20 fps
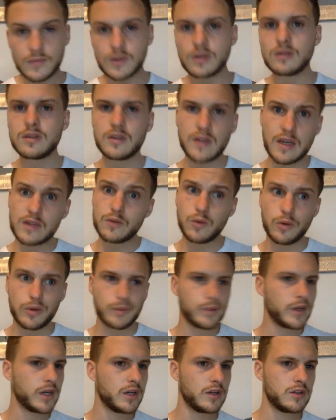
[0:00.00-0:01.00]
So that's what
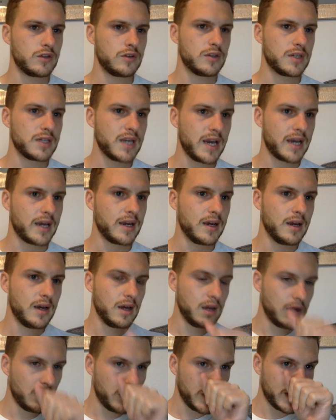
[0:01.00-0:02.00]
we're going to do today.
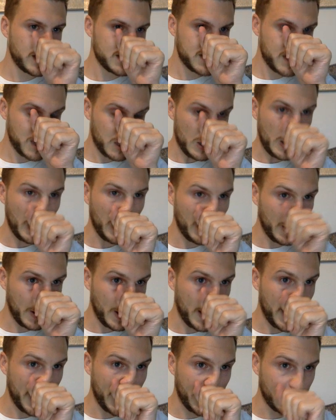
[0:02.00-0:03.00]
We're going to take,
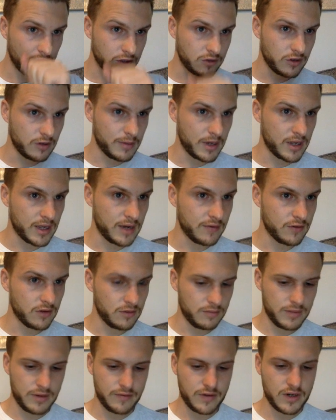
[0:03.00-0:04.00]
sorry about that, I've
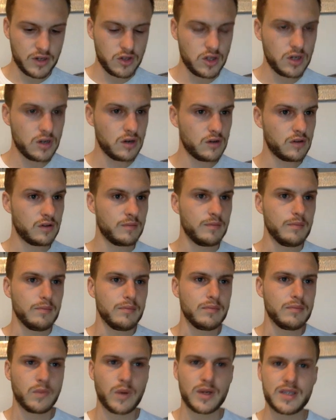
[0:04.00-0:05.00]
got a itchy
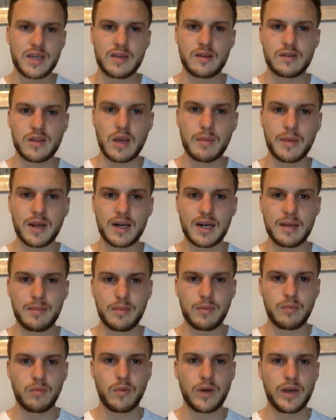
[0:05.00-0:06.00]
nose. We're going to take this dummy clip.
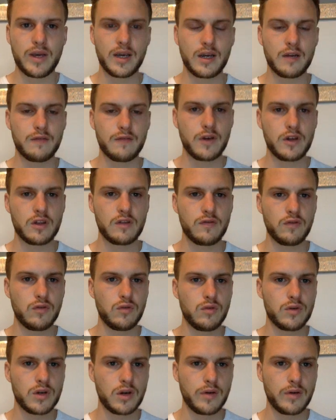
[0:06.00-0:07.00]
We're going to first of
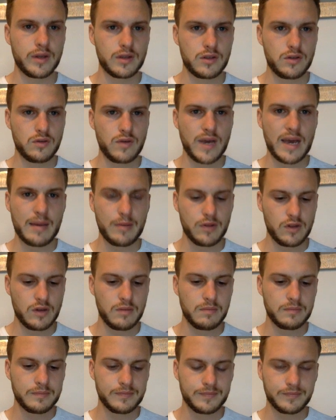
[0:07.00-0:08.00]
all go into
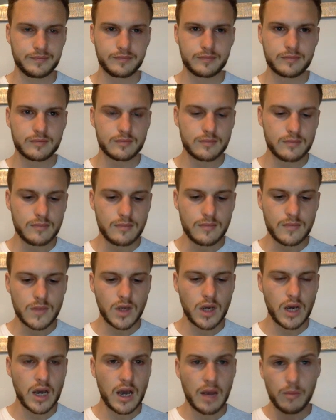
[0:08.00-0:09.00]
Amazon.
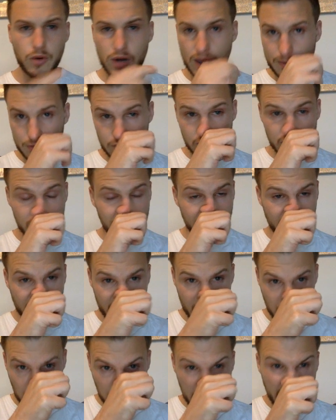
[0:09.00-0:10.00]
I'm on
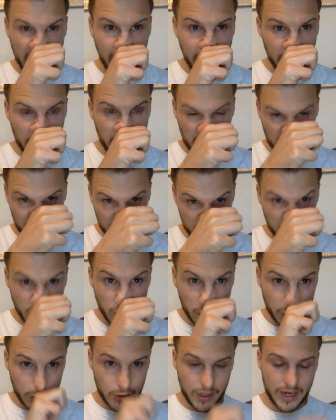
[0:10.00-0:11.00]
amazon.co.uk. You can obviously do
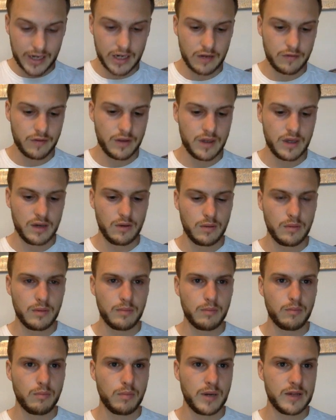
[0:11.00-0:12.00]
this on any of the
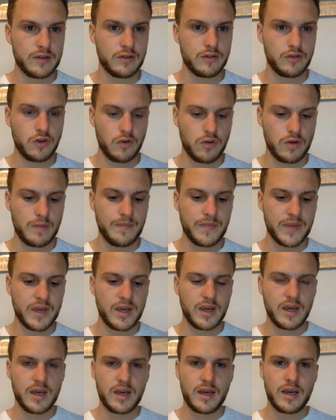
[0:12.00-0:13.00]
places you're on,
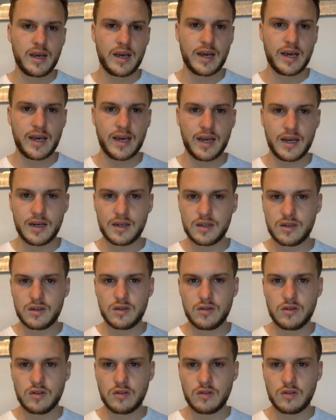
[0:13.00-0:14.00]
and
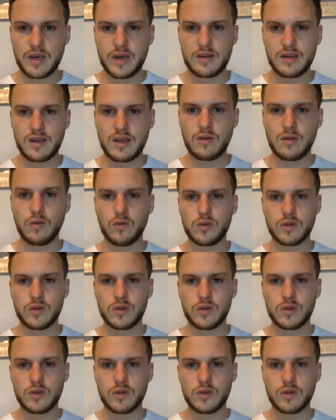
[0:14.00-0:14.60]
you just paste it in all